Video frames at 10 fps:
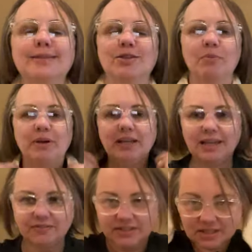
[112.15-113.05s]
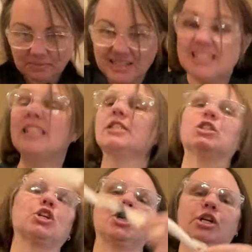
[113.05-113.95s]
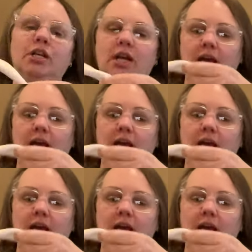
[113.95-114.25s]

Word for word: So I'm going to gift it to my sister.